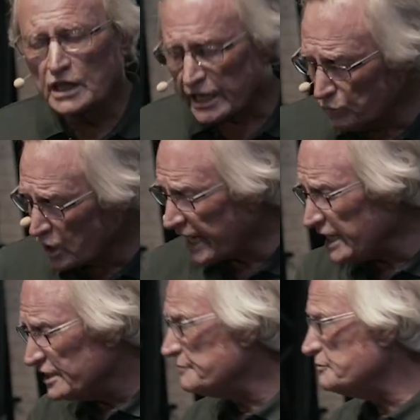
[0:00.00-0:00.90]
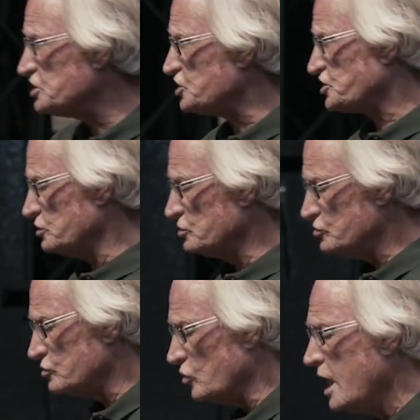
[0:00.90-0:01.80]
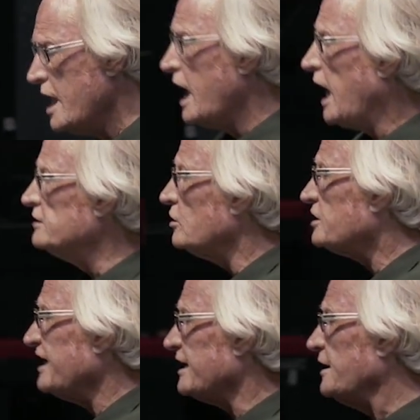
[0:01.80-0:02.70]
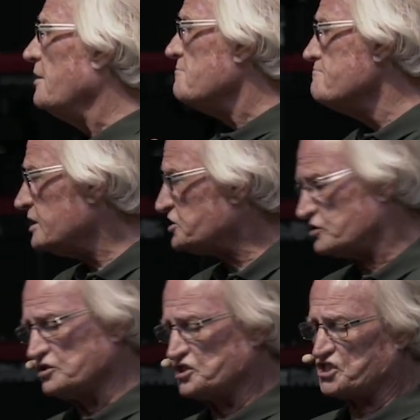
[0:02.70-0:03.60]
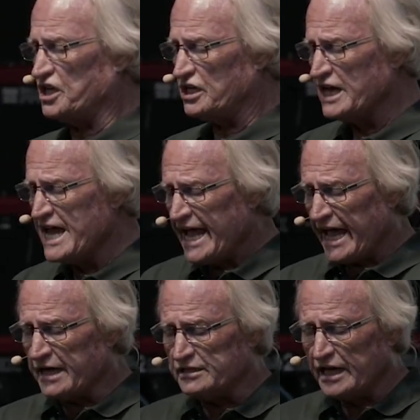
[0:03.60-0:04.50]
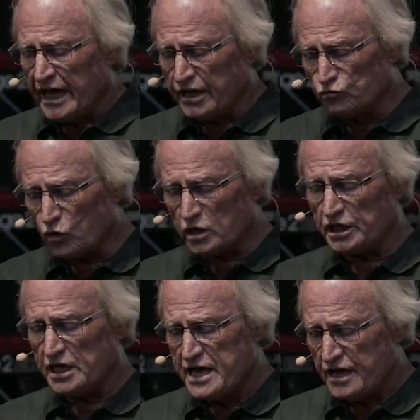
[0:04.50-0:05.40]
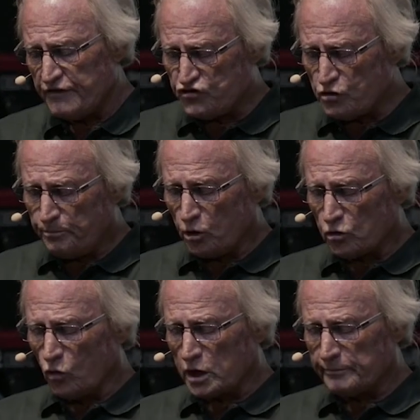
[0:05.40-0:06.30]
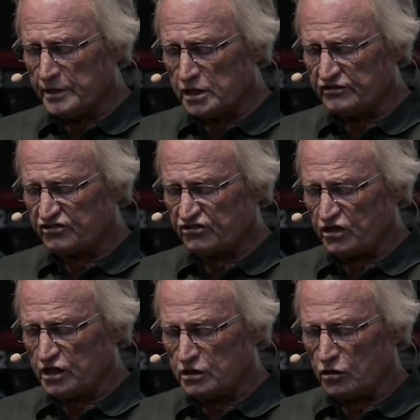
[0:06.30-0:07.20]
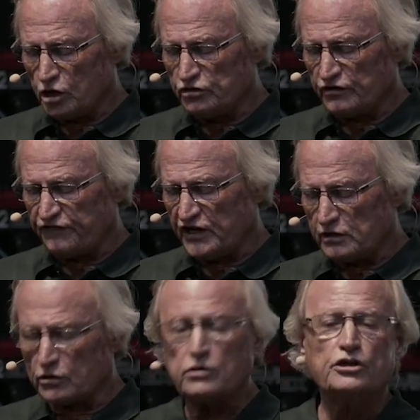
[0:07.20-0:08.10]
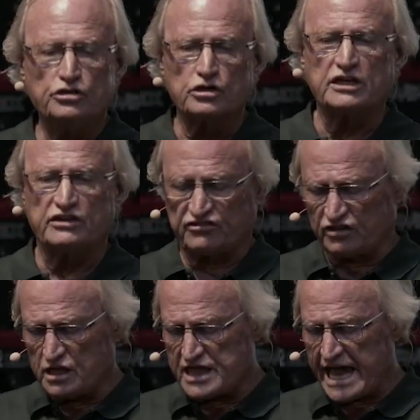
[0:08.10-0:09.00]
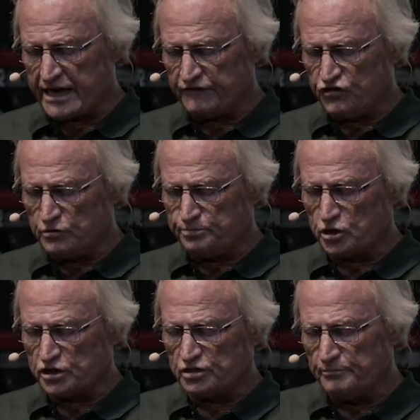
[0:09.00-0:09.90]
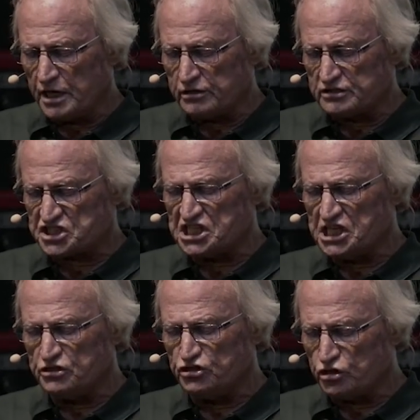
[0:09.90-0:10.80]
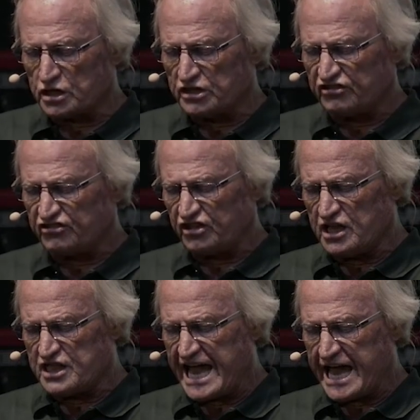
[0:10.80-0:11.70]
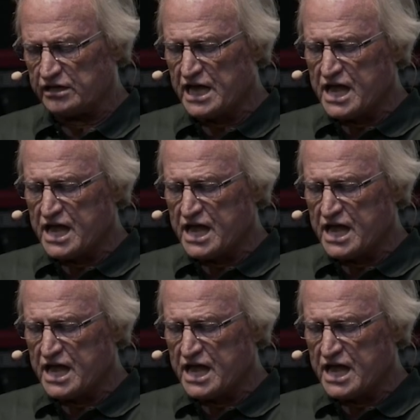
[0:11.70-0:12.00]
And when I hit images on Google, I looked at a mustard seed. And really, if you put a watermelon seed on your finger, you're gonna see that. If you put a tomato seed, you're gonna see that.